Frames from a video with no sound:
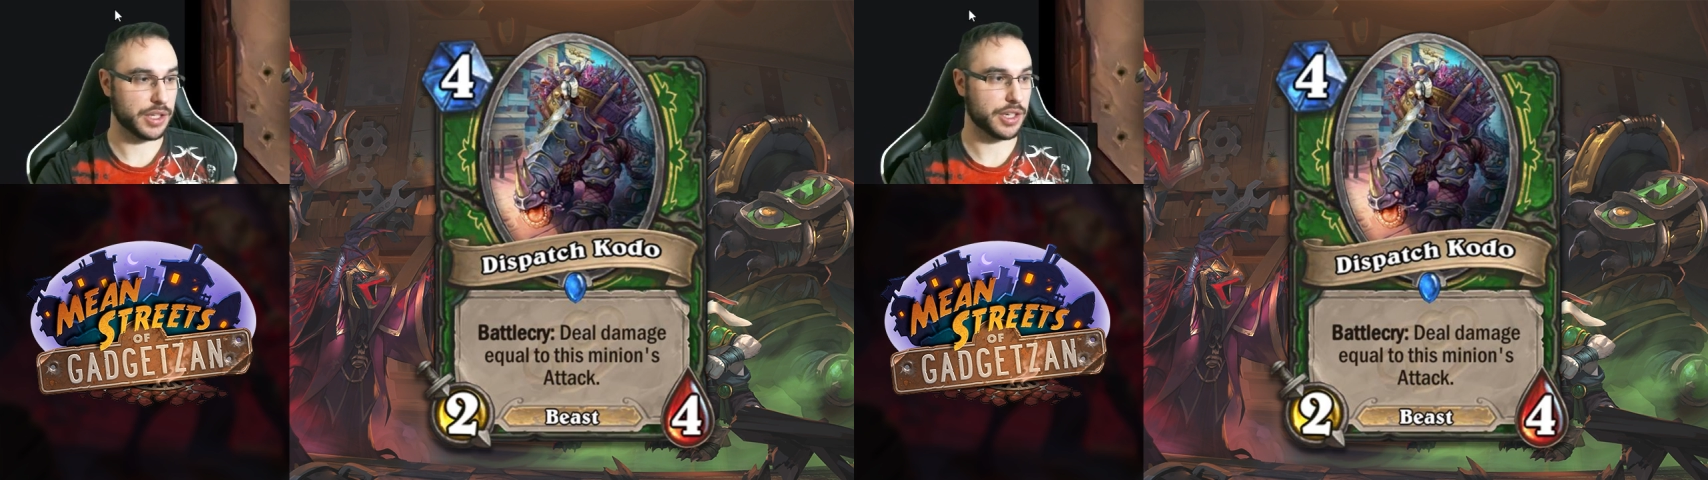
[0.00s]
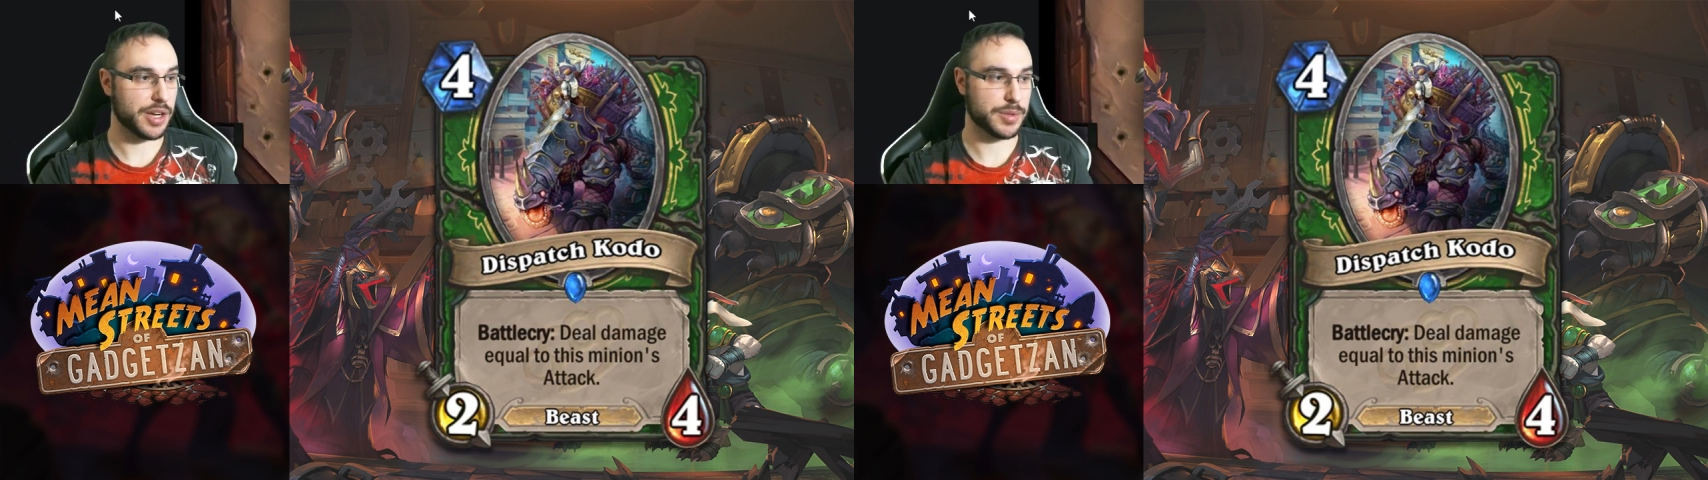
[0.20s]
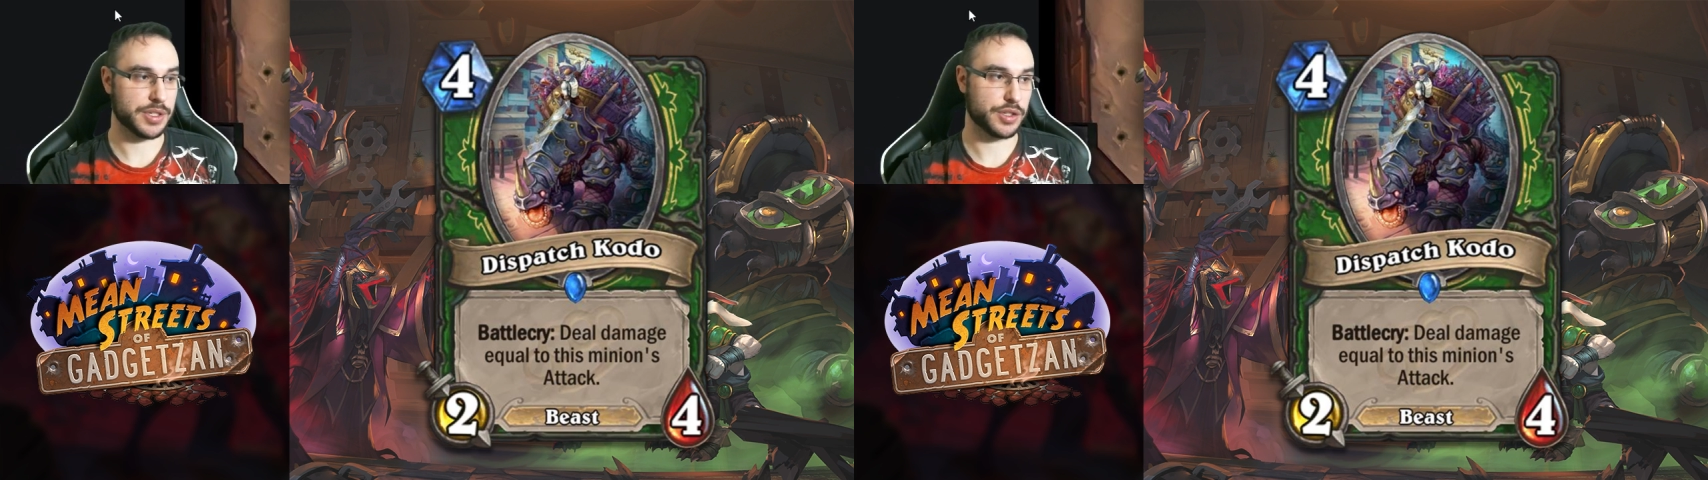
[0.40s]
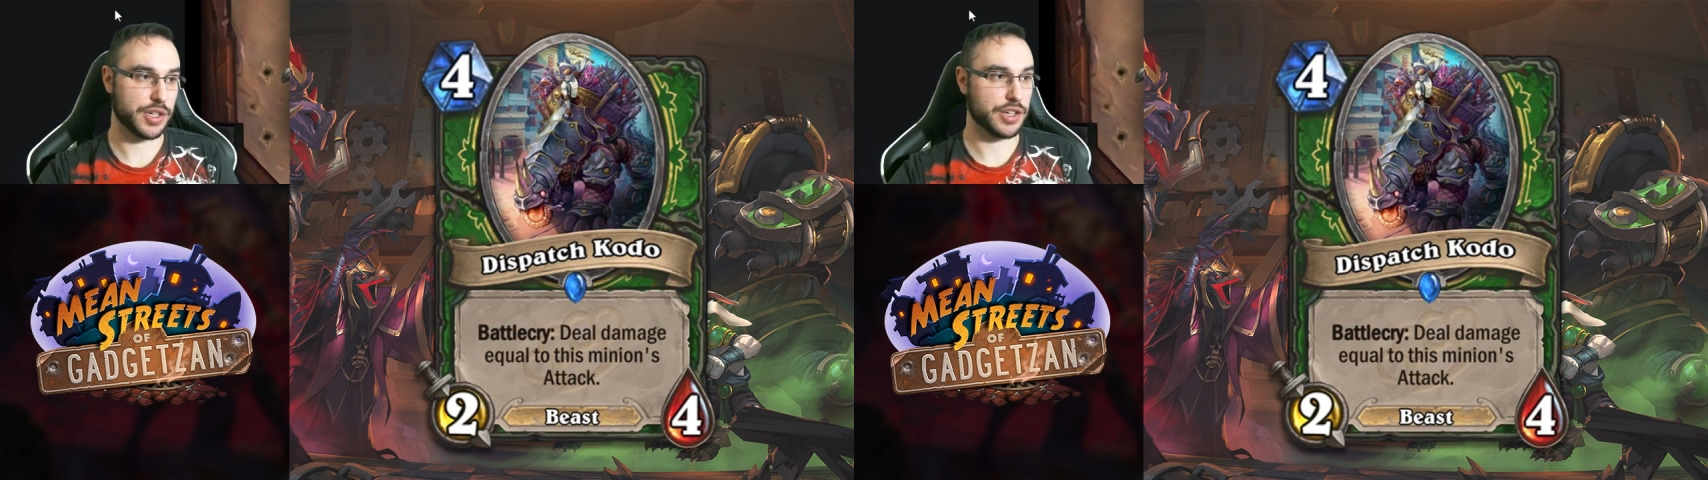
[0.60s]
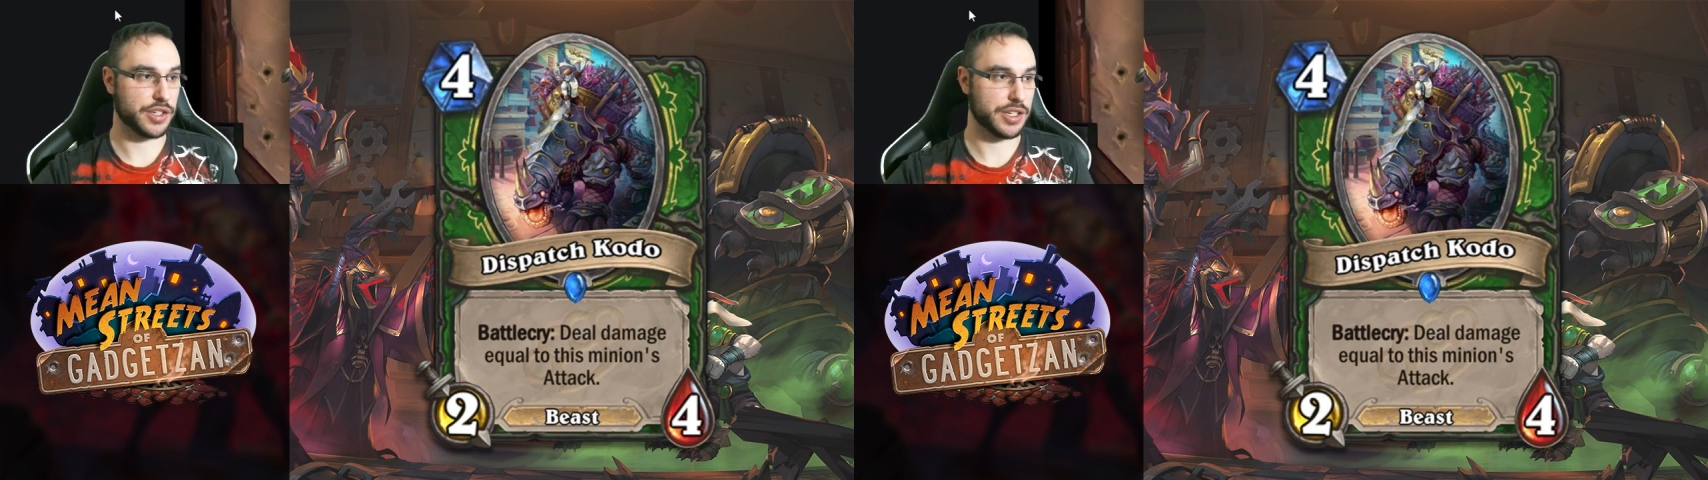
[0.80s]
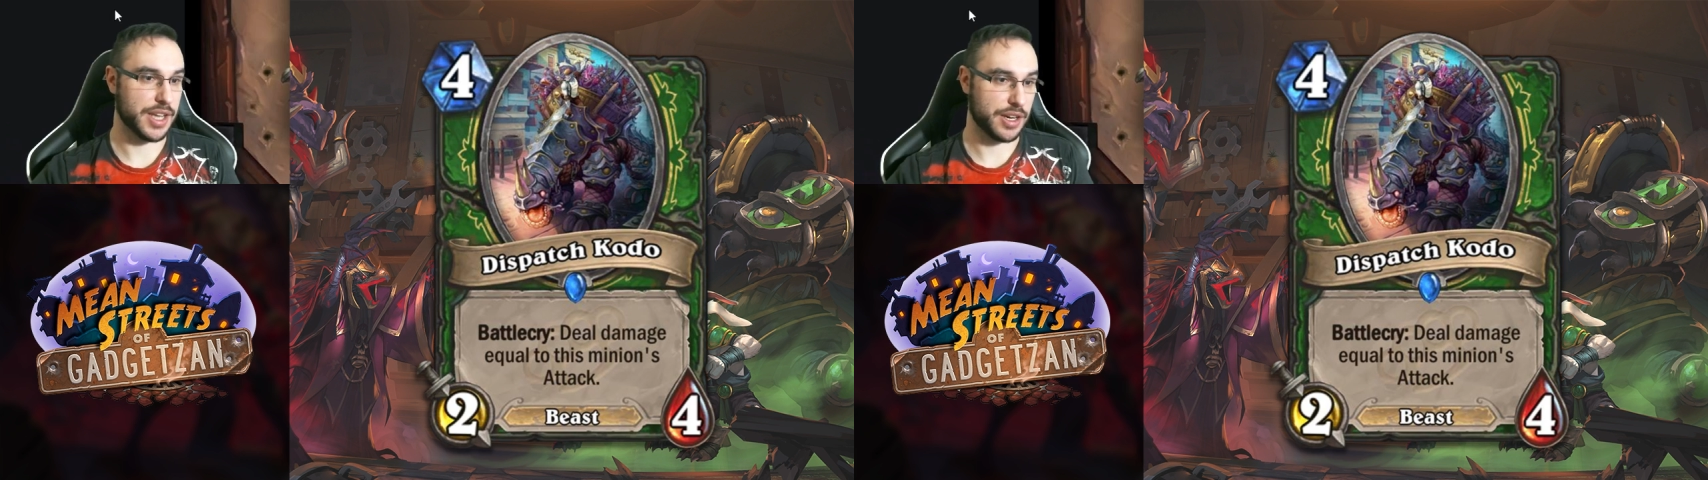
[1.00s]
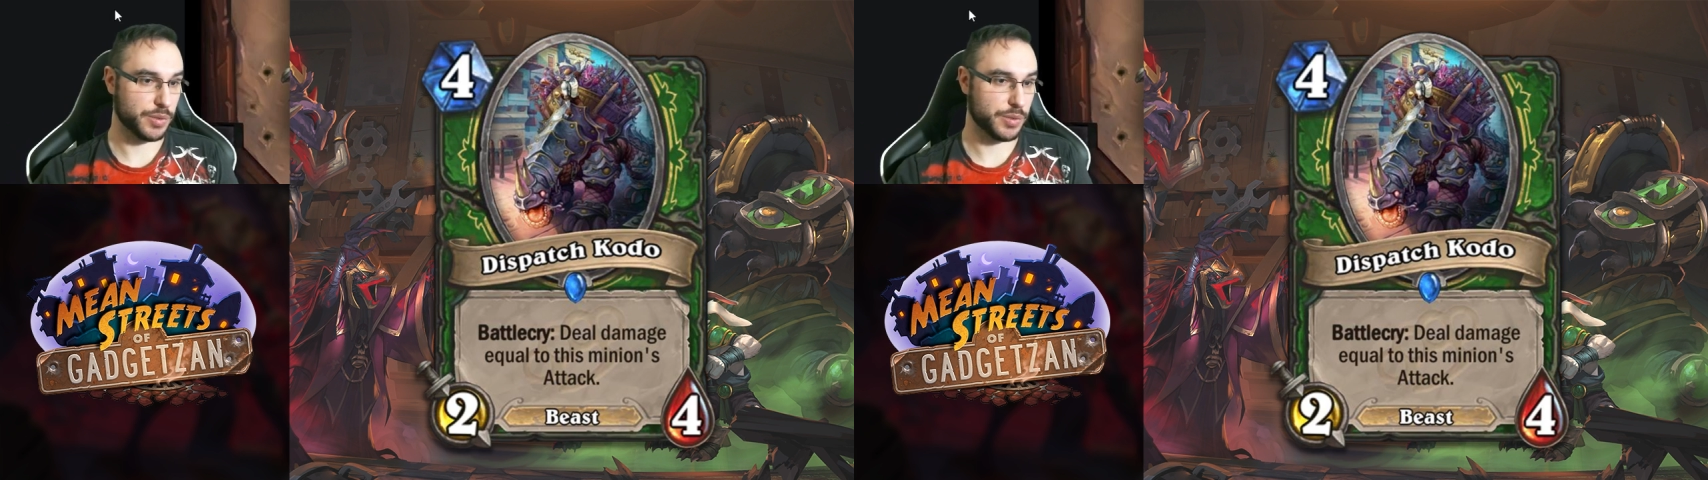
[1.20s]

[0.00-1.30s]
opposite strategy to that.